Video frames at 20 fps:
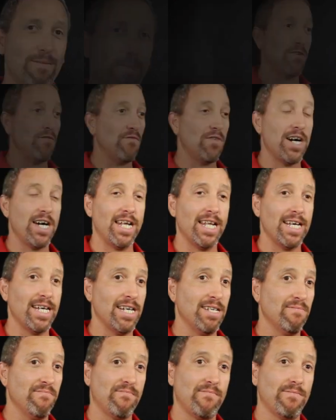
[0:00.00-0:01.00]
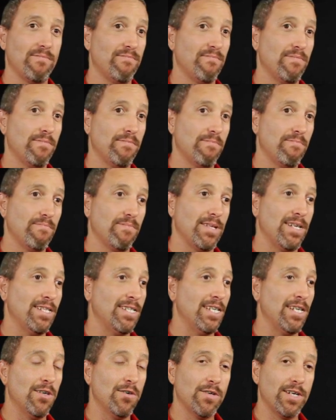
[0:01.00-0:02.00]
So finally, I
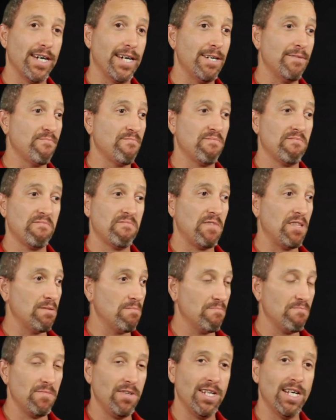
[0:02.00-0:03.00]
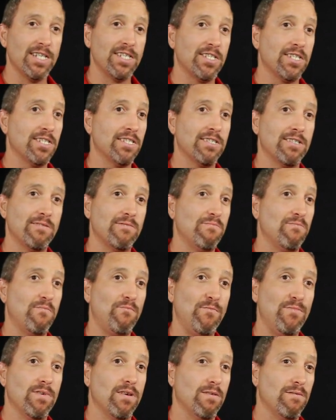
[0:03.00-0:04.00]
said, okay, let's
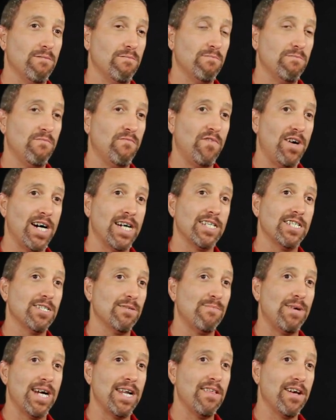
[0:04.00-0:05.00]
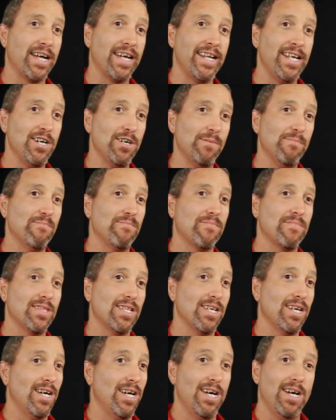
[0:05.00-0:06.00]
find somebody that can help.
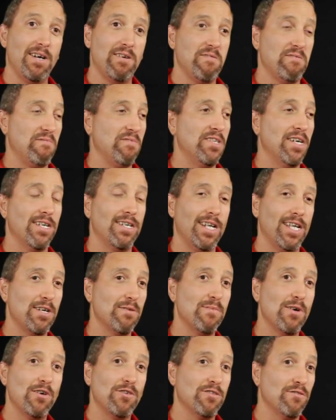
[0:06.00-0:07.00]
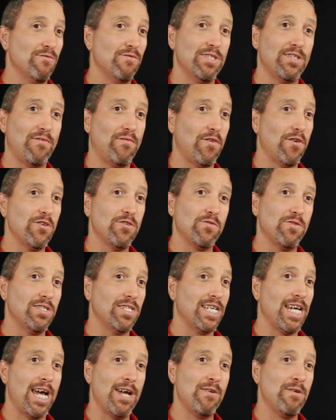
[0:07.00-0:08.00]
Dudley DeBosier was the first one
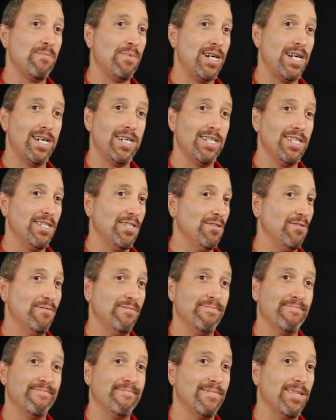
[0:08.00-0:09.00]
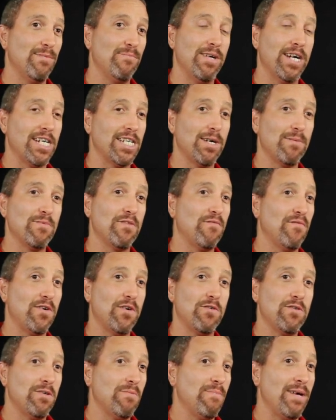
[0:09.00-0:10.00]
that came to mind, so I picked up the
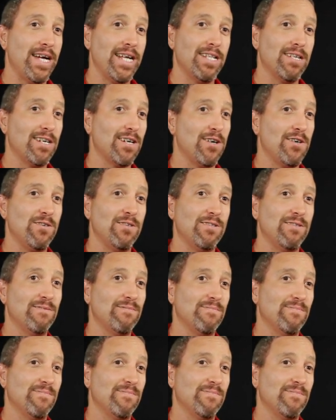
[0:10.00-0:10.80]
phone and made the call.